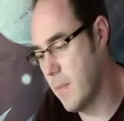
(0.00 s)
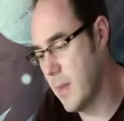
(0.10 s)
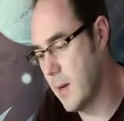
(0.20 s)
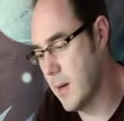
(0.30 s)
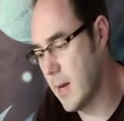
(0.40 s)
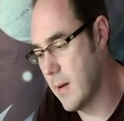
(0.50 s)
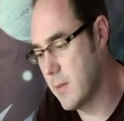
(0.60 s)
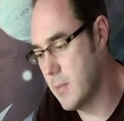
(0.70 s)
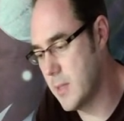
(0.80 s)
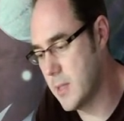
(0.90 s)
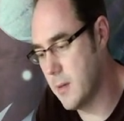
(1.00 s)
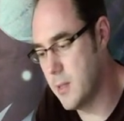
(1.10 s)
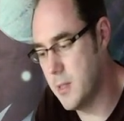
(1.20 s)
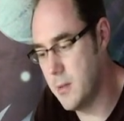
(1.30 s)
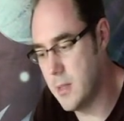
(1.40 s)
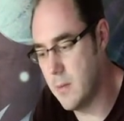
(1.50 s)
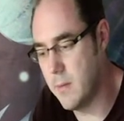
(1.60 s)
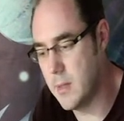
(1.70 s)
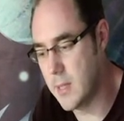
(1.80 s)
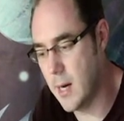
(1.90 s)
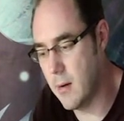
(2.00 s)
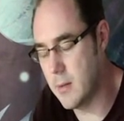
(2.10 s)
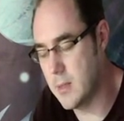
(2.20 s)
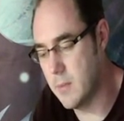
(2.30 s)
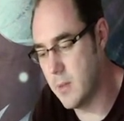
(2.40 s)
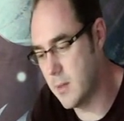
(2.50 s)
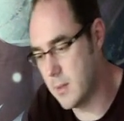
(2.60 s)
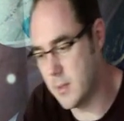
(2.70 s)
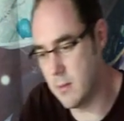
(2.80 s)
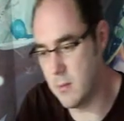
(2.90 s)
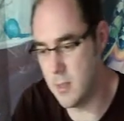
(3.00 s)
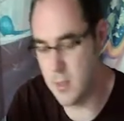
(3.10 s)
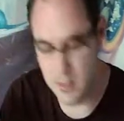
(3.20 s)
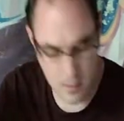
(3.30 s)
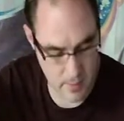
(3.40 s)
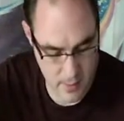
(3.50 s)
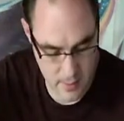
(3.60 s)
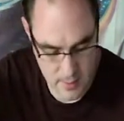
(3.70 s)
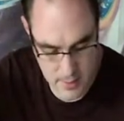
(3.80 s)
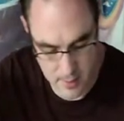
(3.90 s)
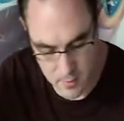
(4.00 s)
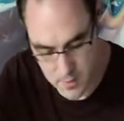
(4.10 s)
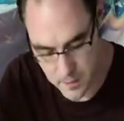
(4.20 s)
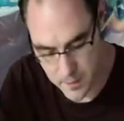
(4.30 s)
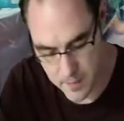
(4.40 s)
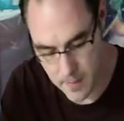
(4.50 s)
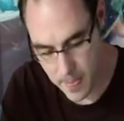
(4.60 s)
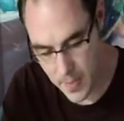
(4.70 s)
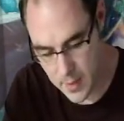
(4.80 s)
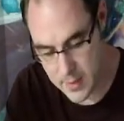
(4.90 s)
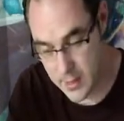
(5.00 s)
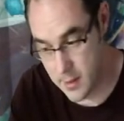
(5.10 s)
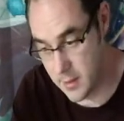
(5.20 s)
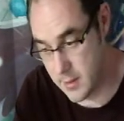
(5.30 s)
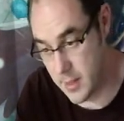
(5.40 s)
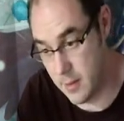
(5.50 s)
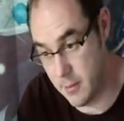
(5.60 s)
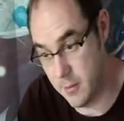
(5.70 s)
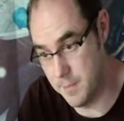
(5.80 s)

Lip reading: You're going to have to be so choosy with this character because there are just so many good skills and you can't take them all.